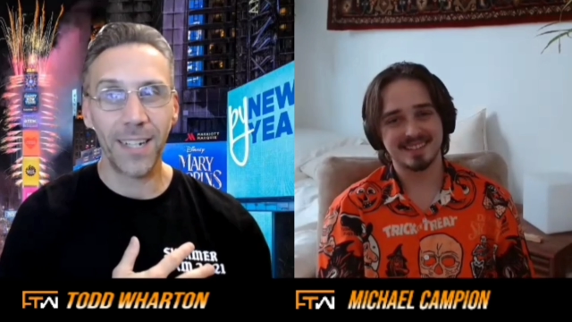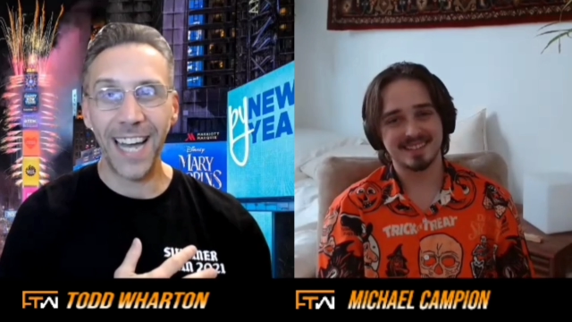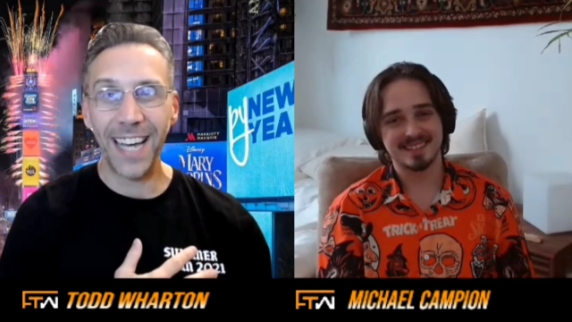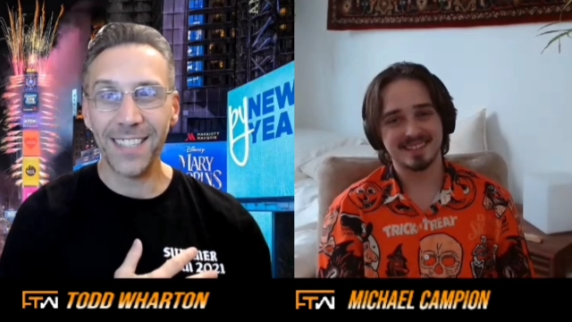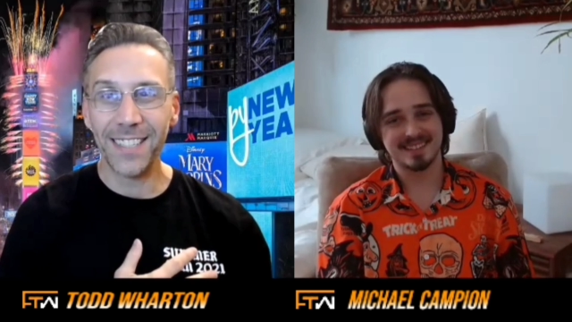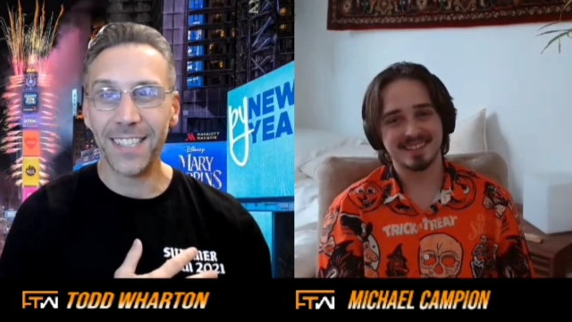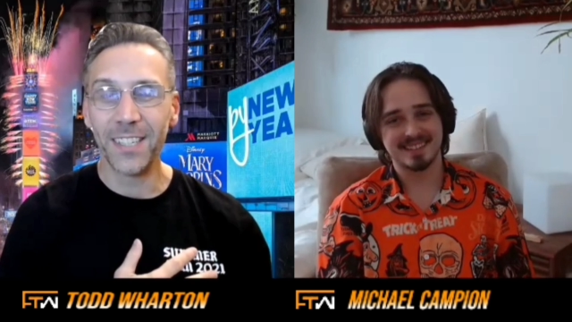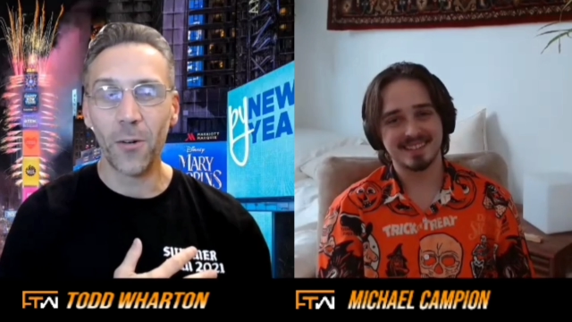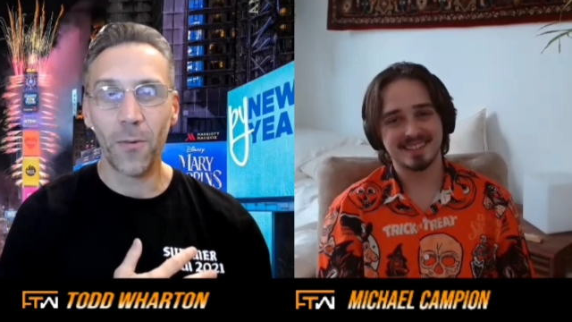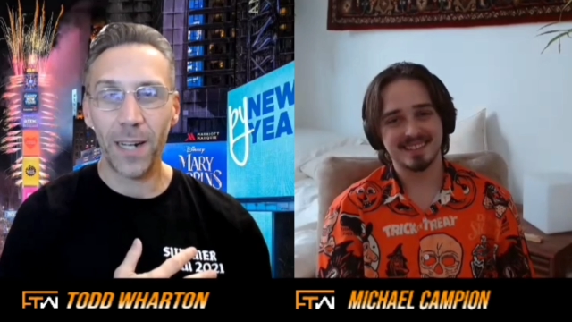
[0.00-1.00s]
Speaker 1: Yo, that
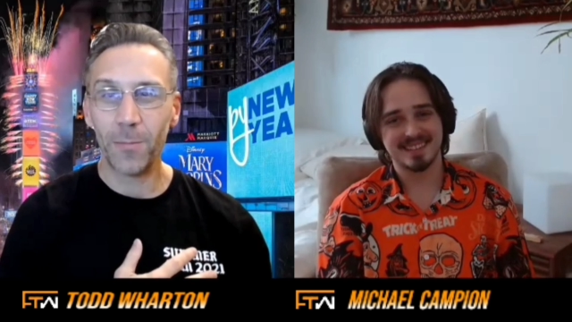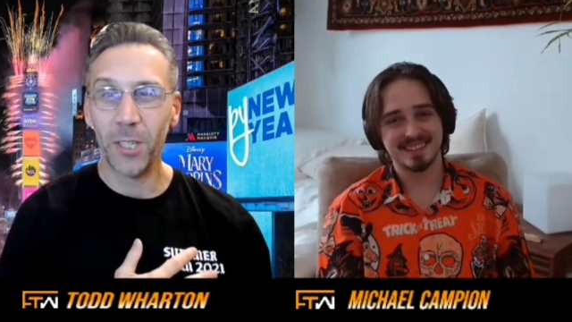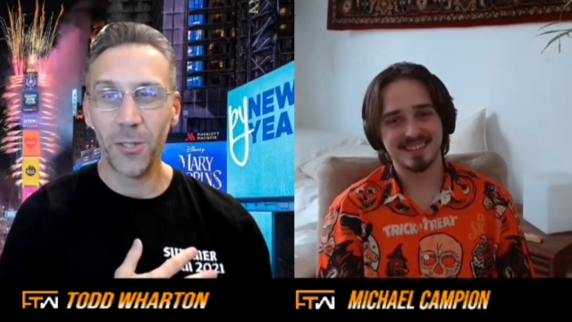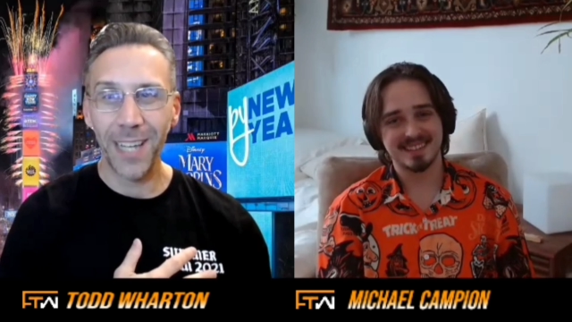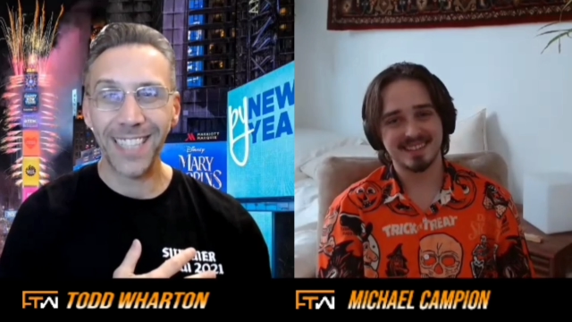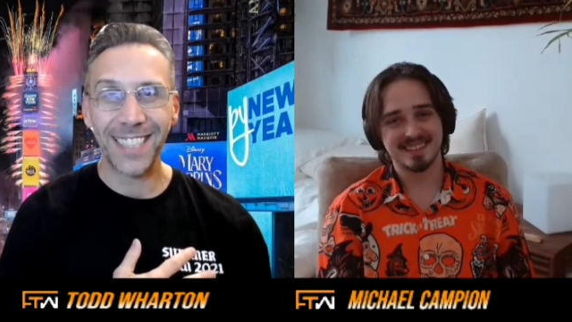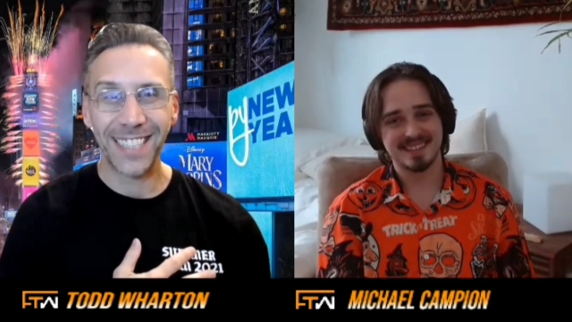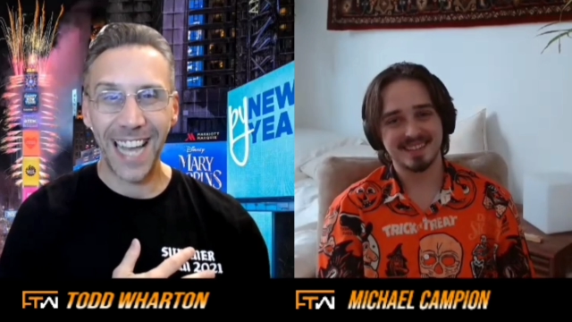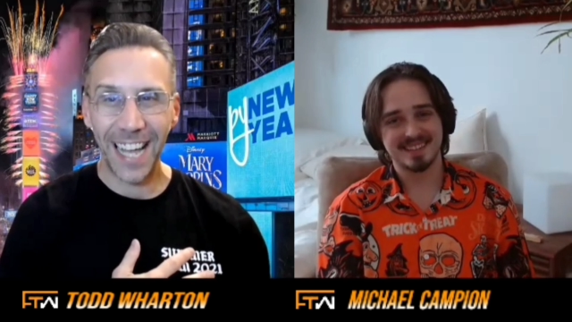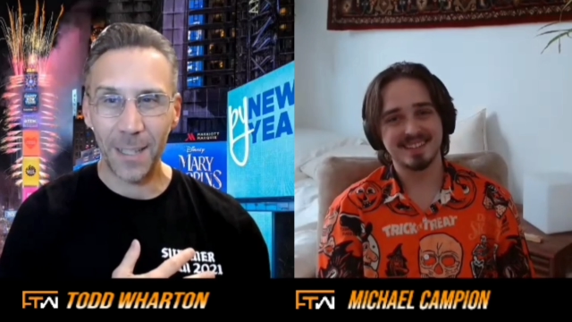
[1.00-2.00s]
is incredible. You
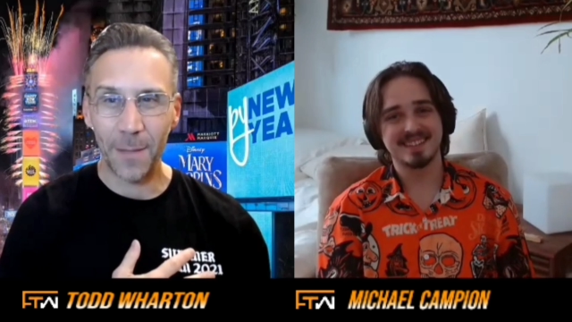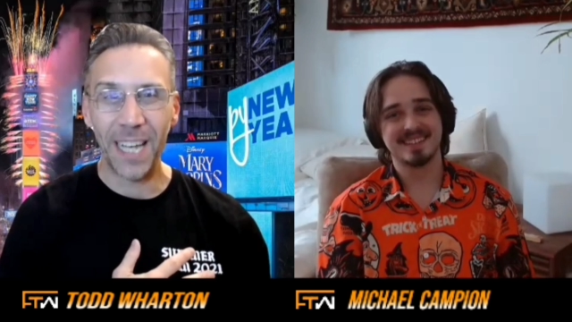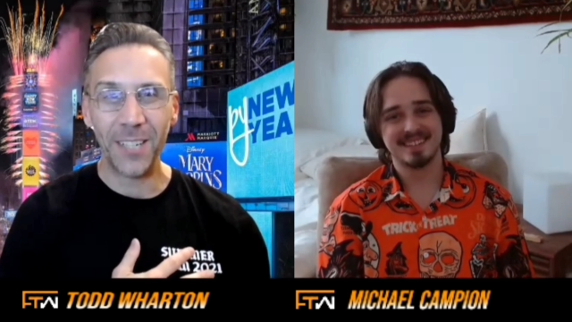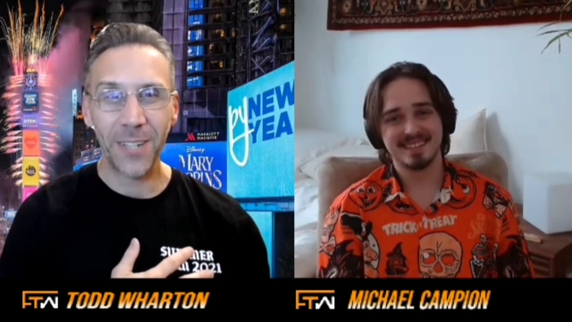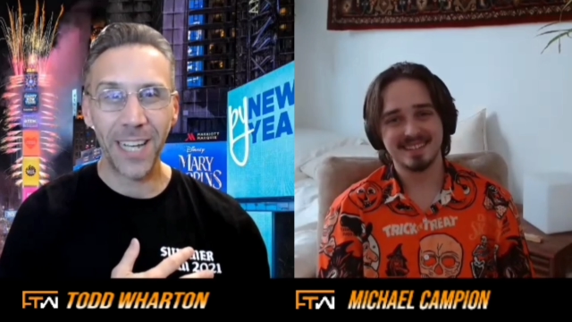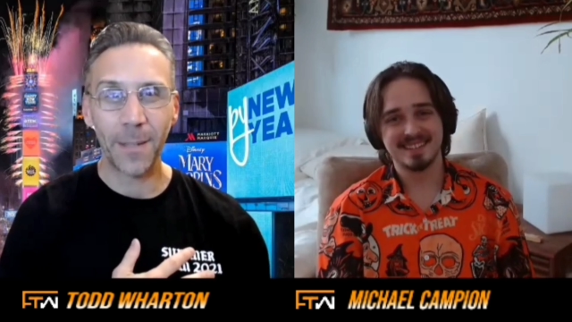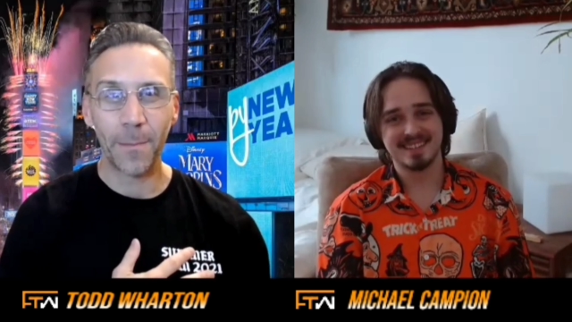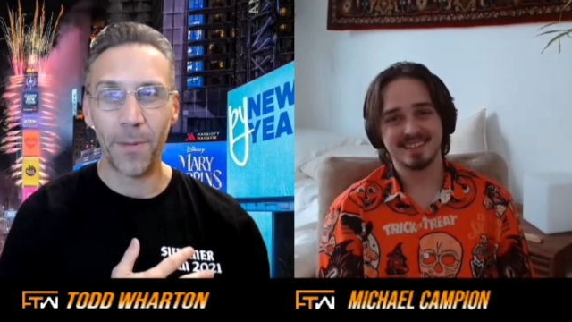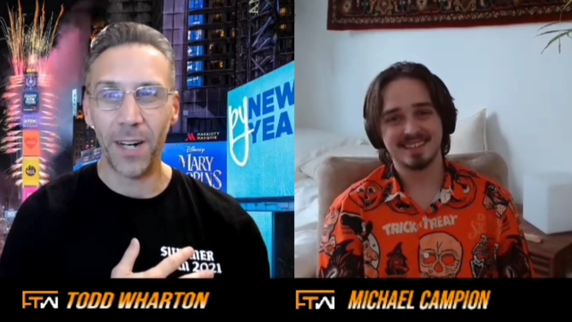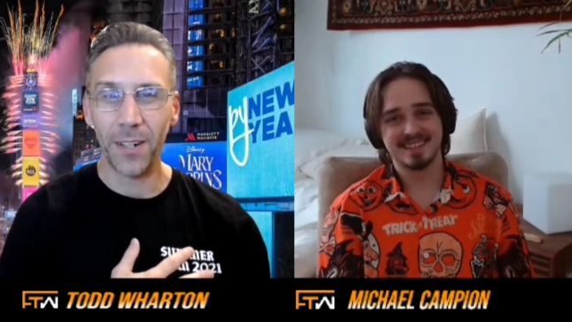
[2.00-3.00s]
got the talent, man. You
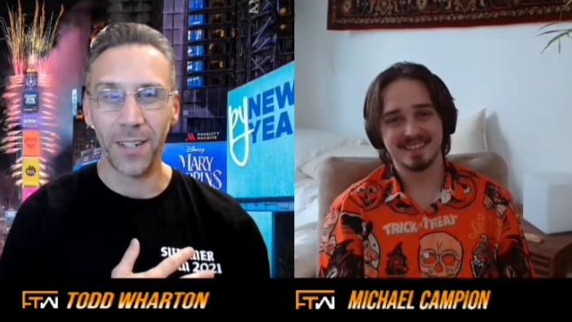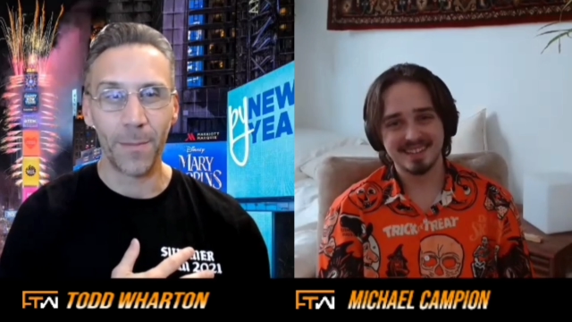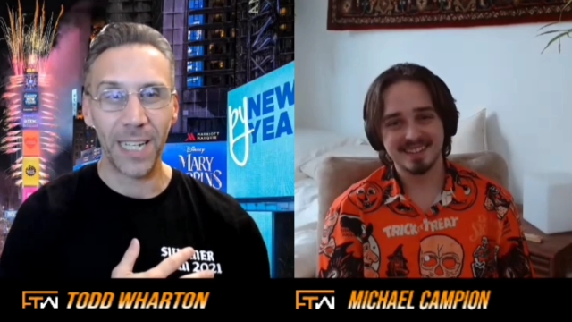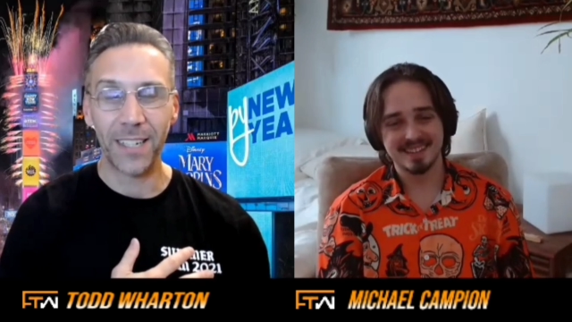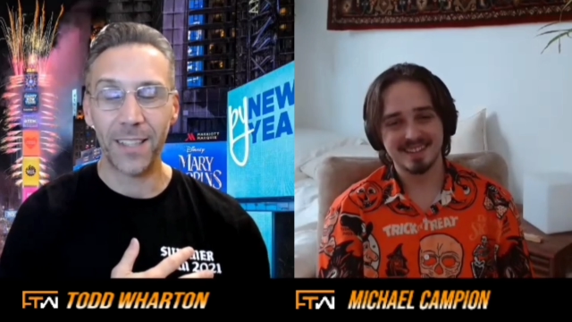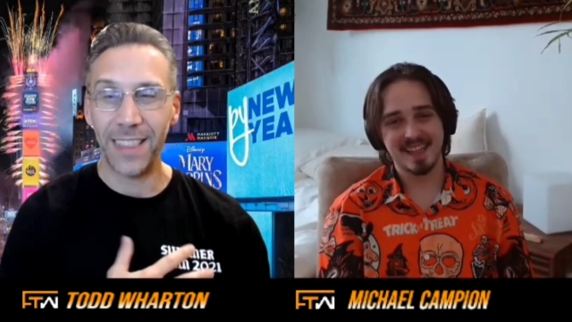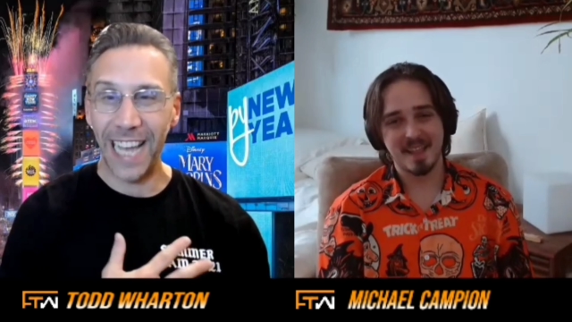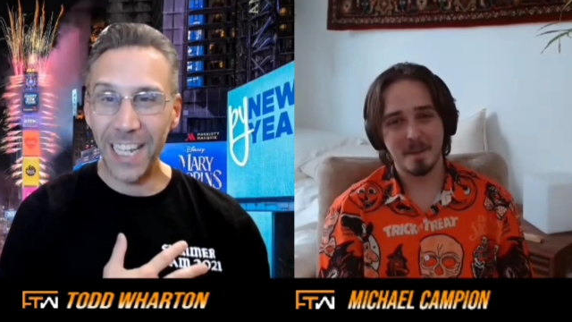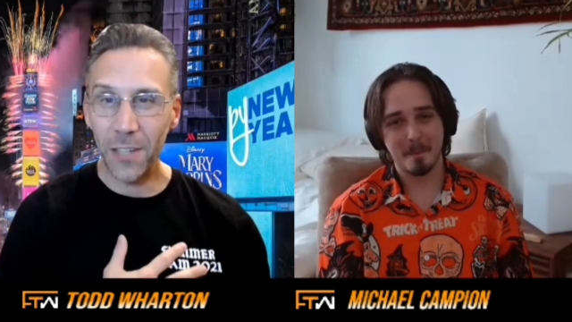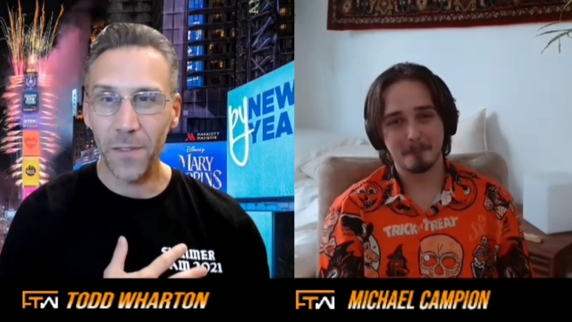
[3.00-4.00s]
got the vlog, man.
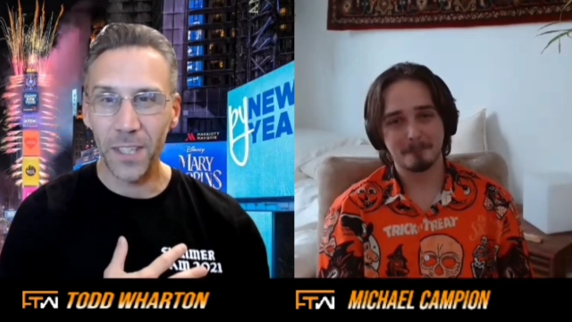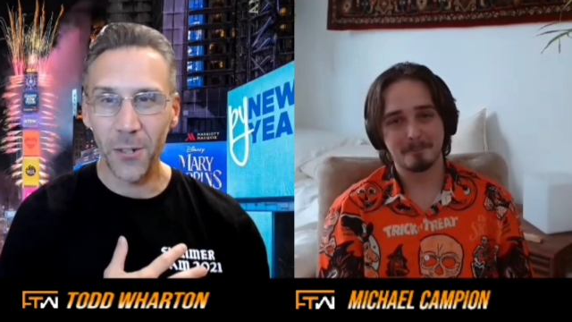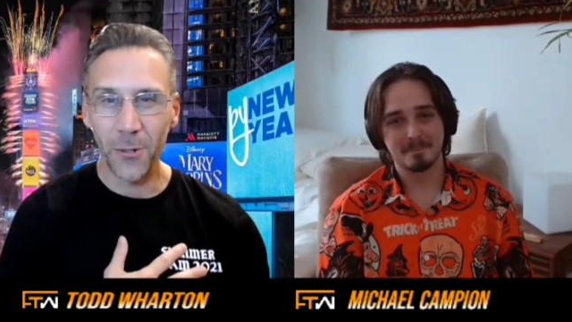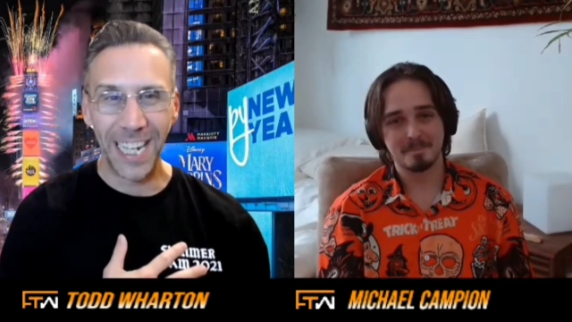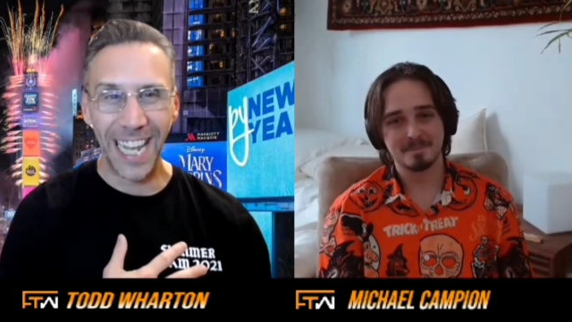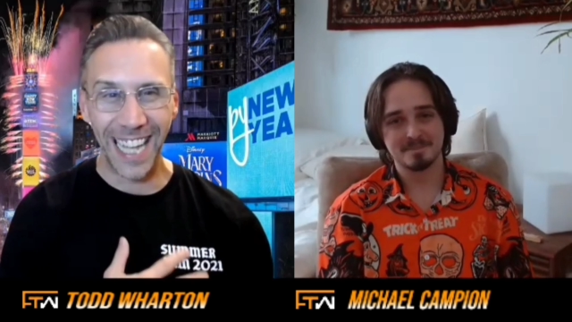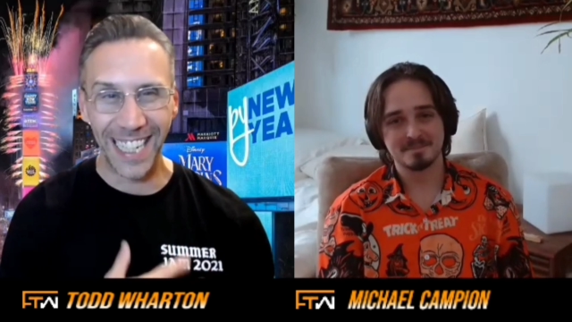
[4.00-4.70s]
Thank you dude.